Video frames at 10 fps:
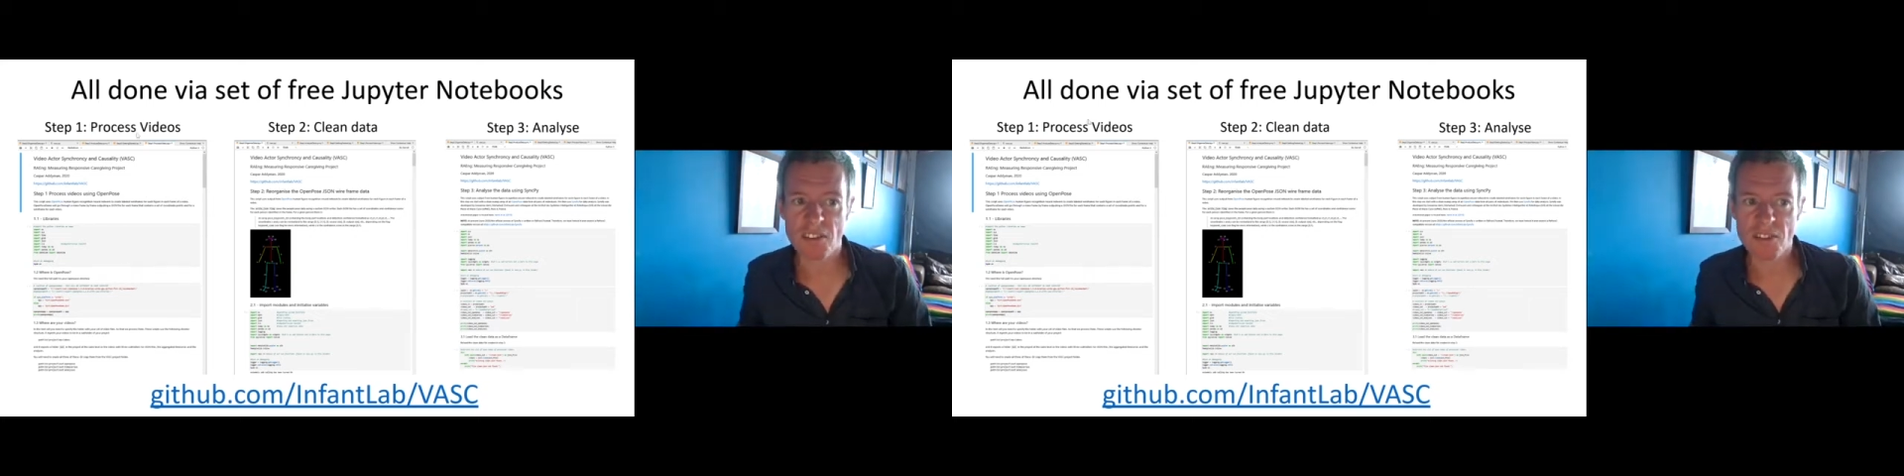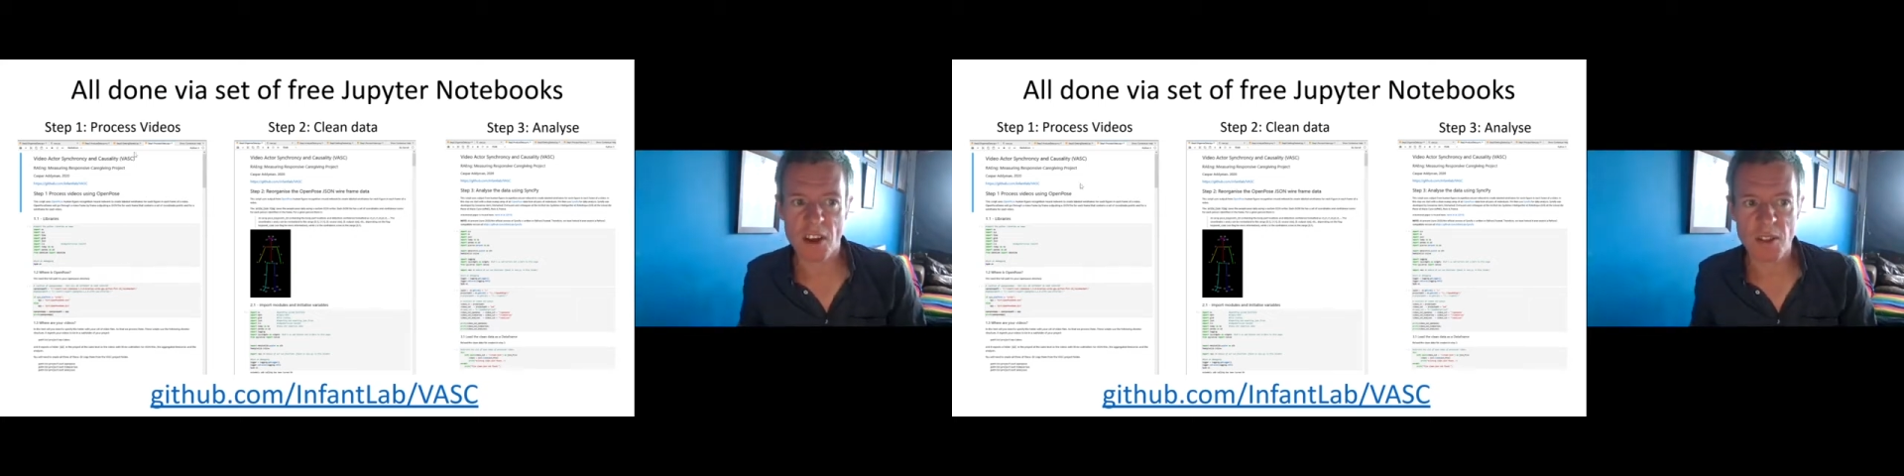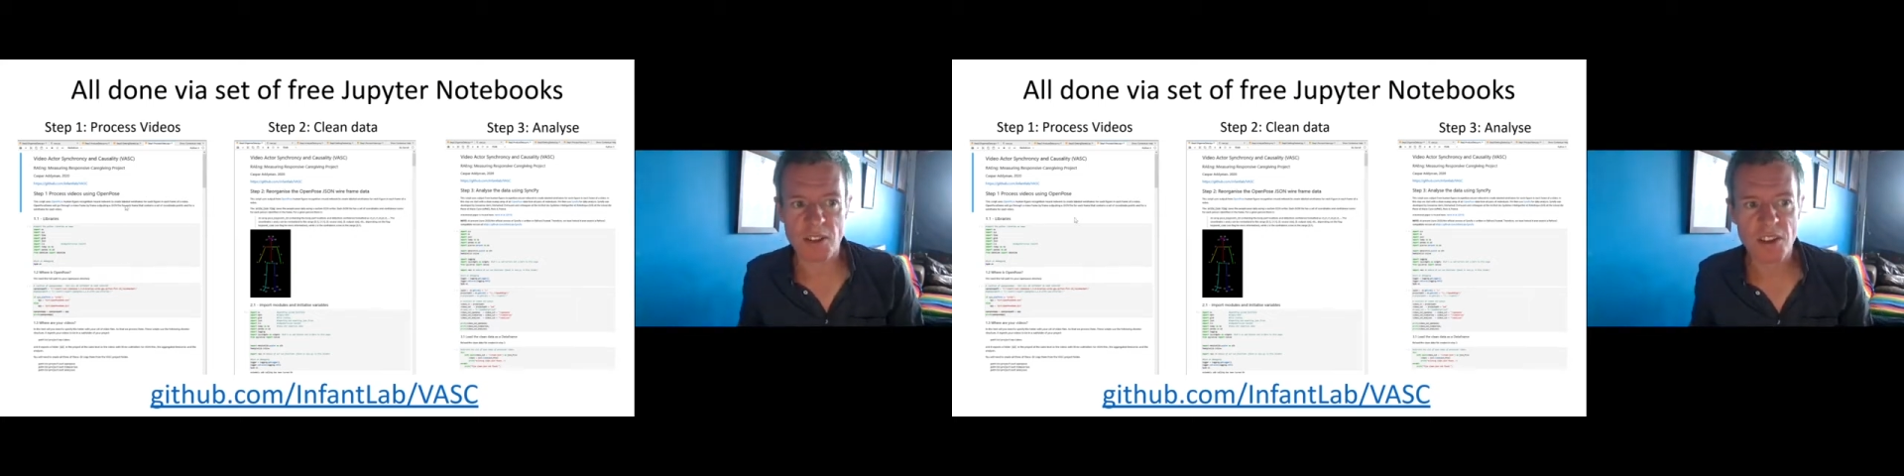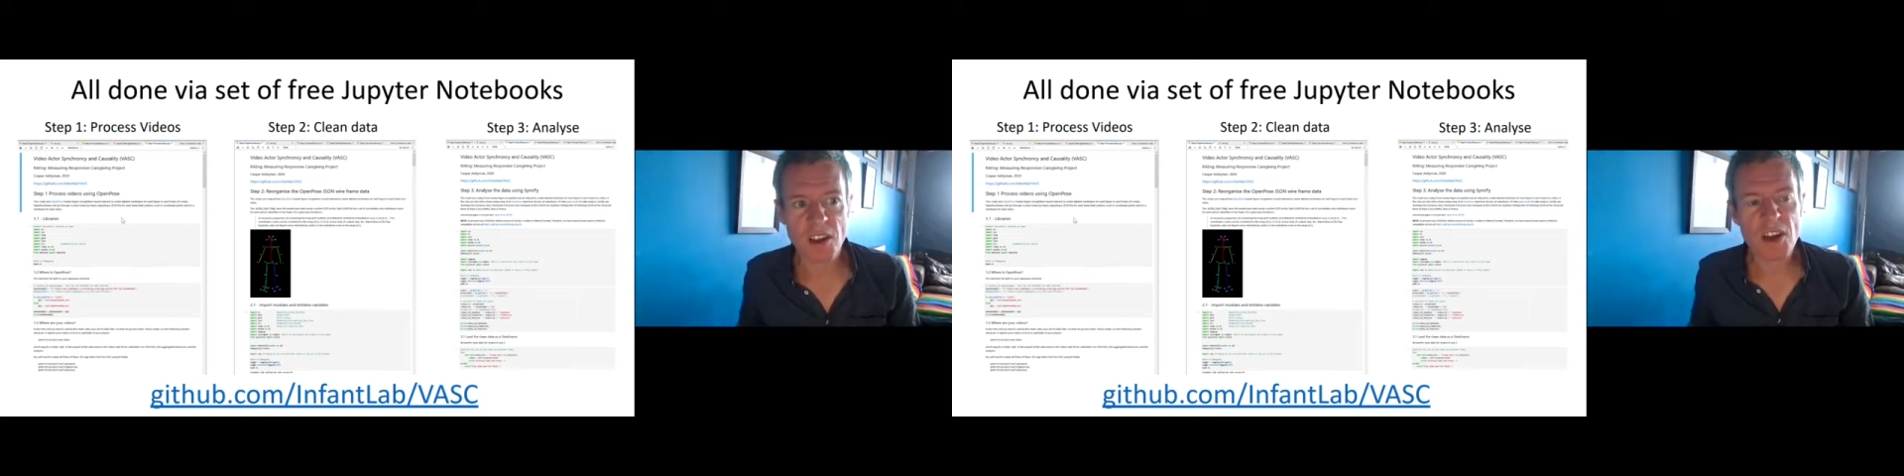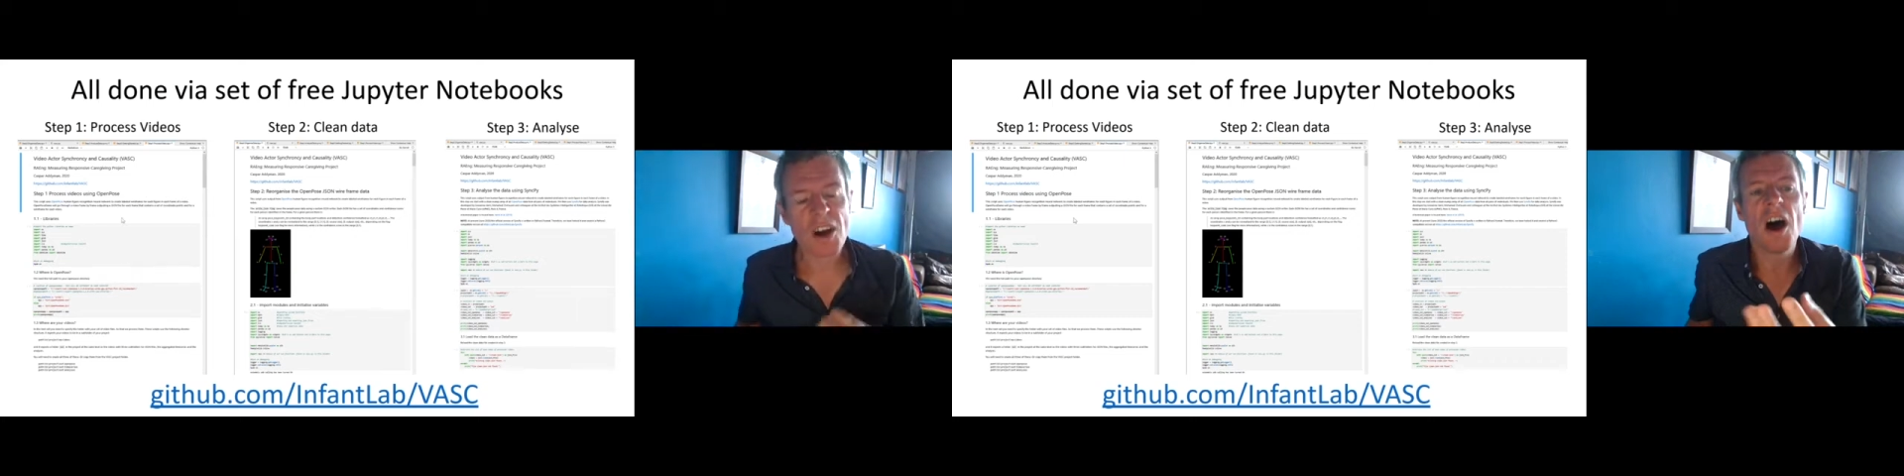So there's
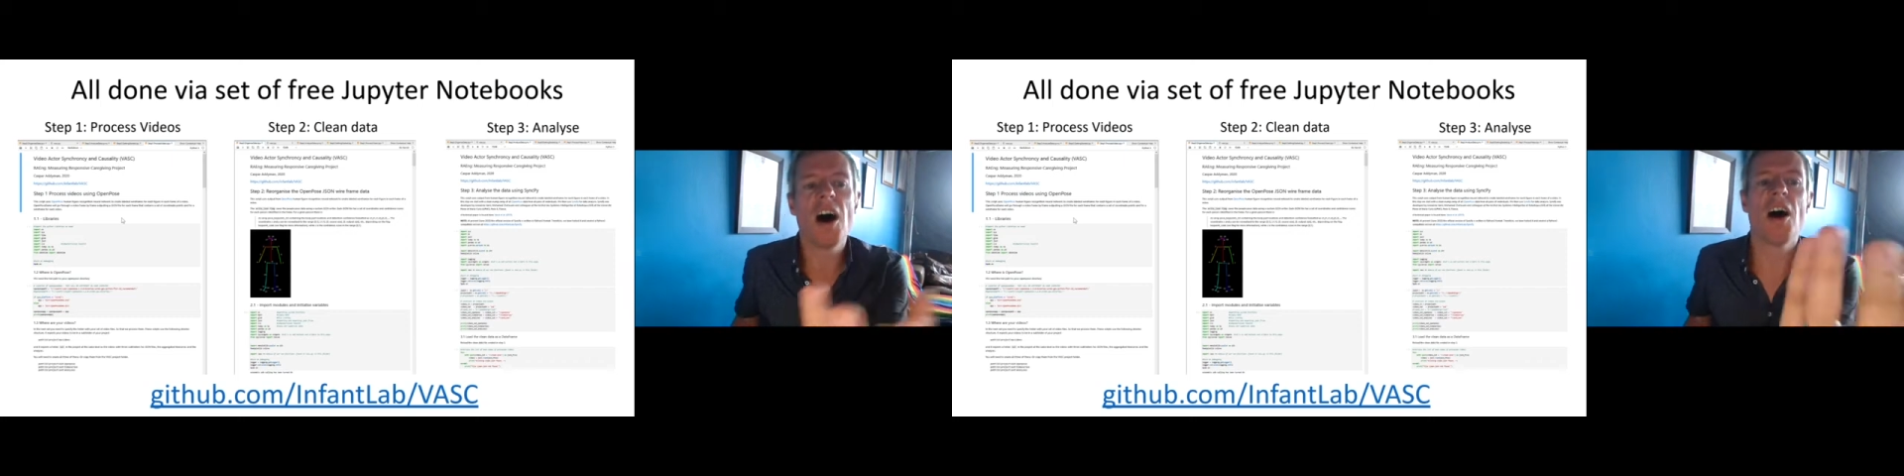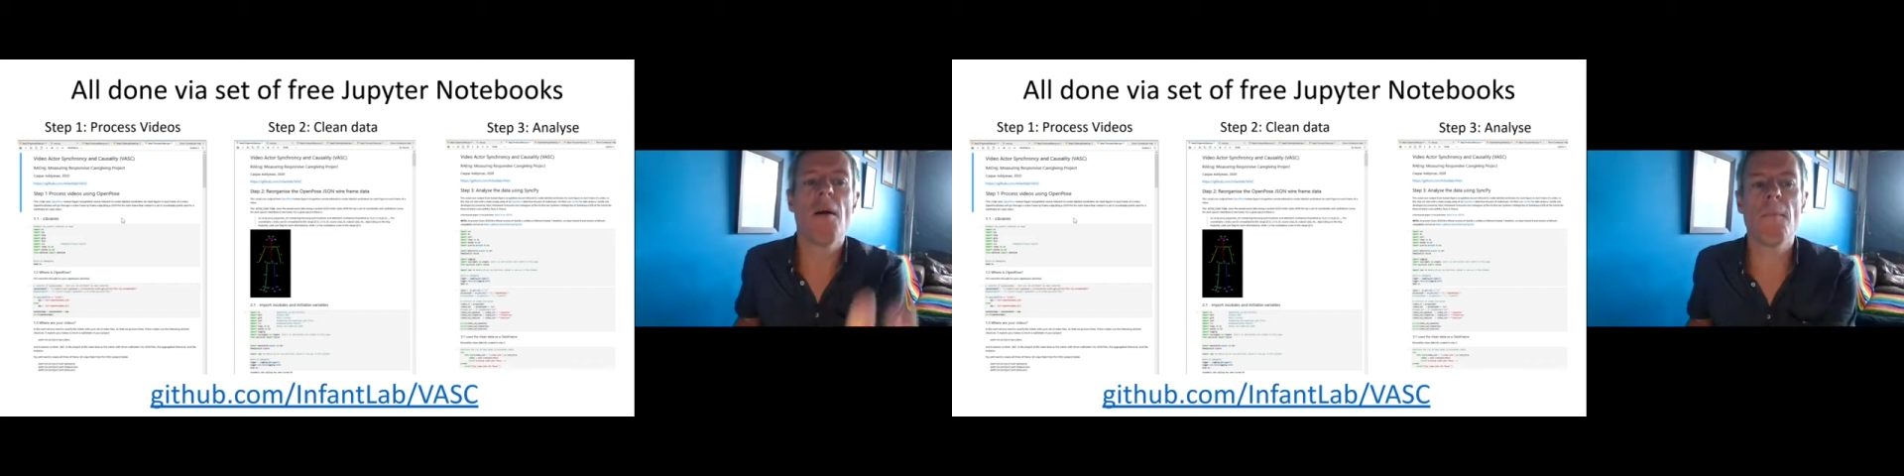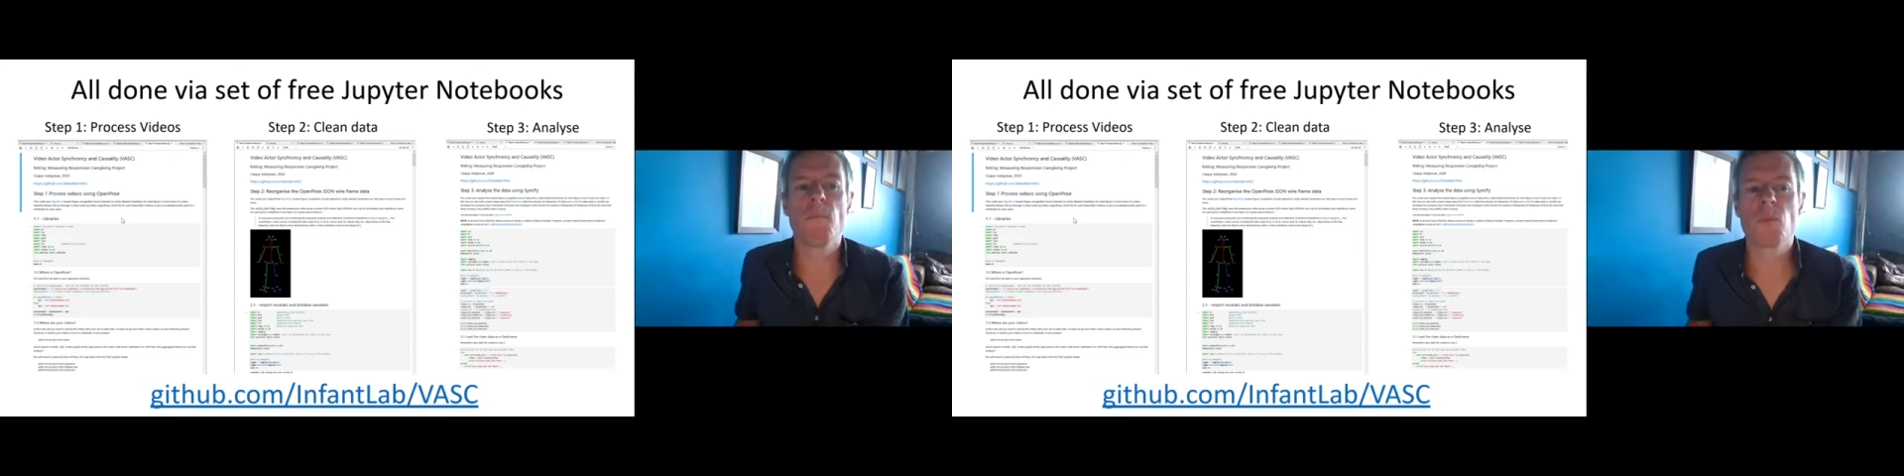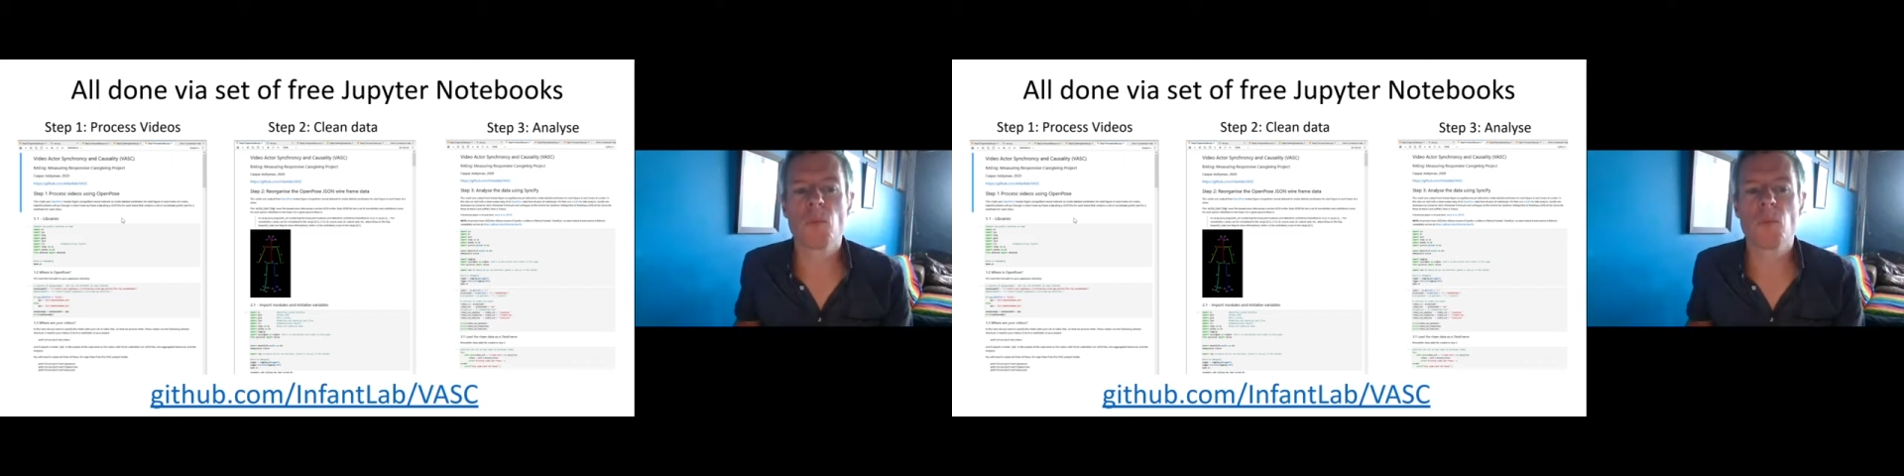one